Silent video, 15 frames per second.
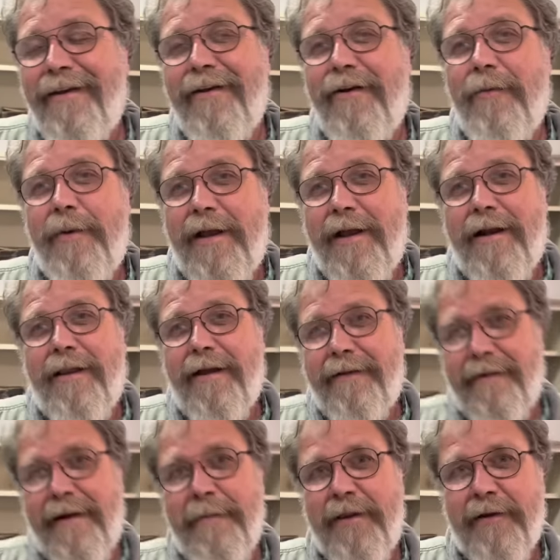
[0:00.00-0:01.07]
no, but I had a lot of
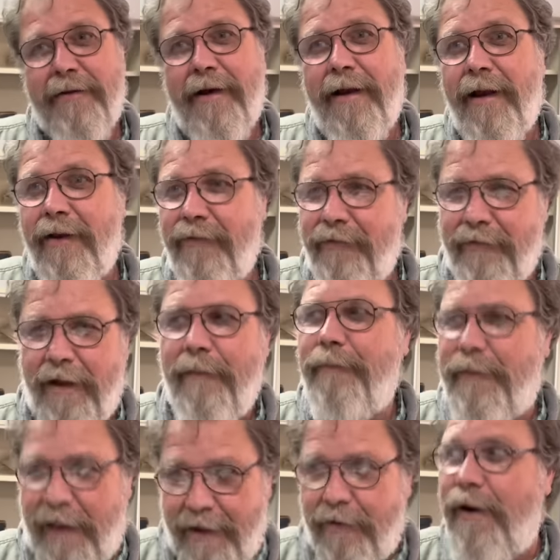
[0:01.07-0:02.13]
time in the grass. I
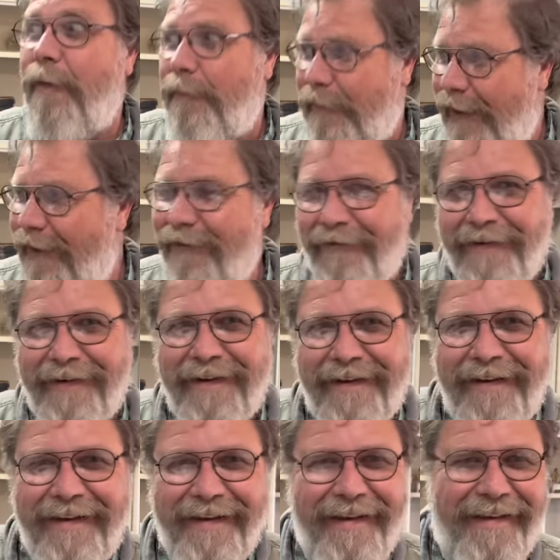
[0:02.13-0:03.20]
told, up, down, I told my drill
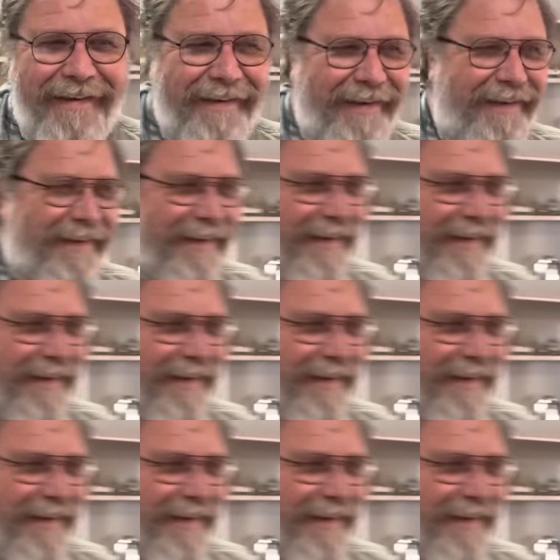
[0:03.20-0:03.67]
sergeant I went through